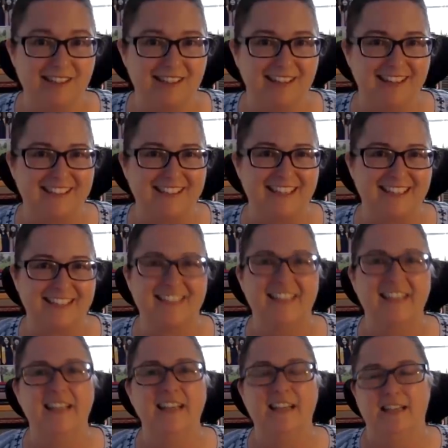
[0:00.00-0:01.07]
context,
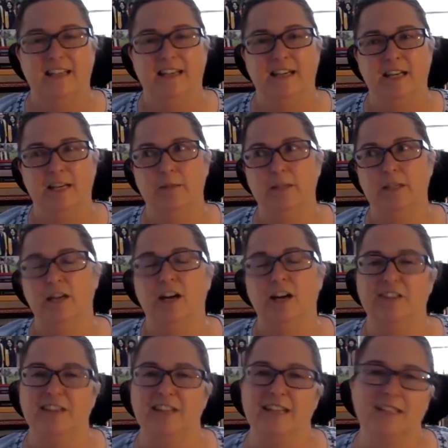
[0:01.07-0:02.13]
um, it
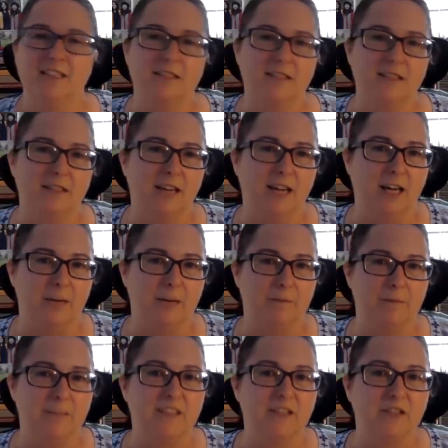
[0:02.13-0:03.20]
often gets um,
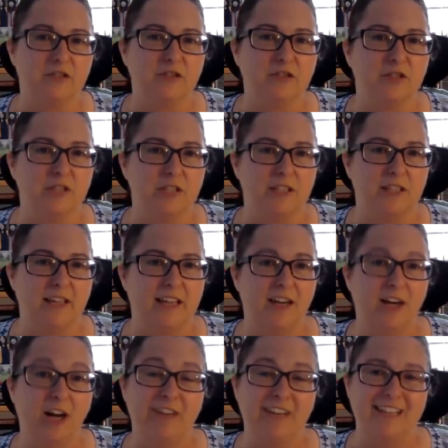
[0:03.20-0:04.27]
misunderstood and it
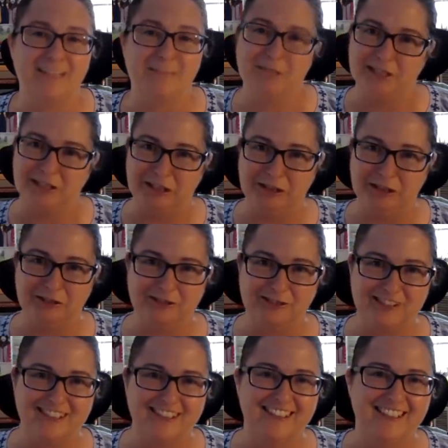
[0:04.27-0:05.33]
often gets
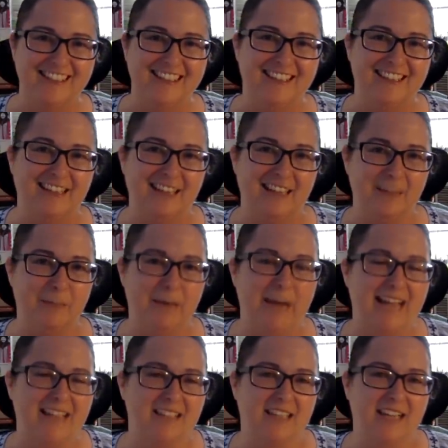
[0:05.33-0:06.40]
misused. Uh, and the
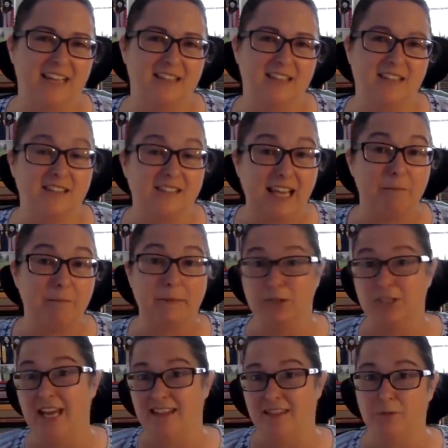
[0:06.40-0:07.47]
past gets instead people
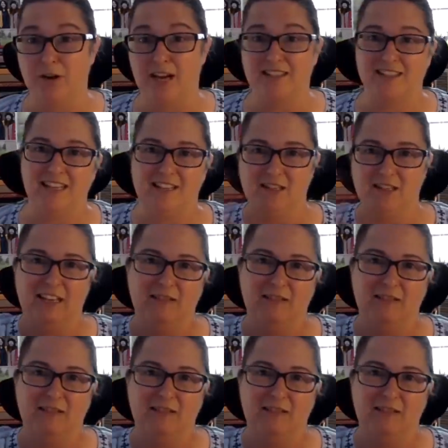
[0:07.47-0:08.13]
take the present and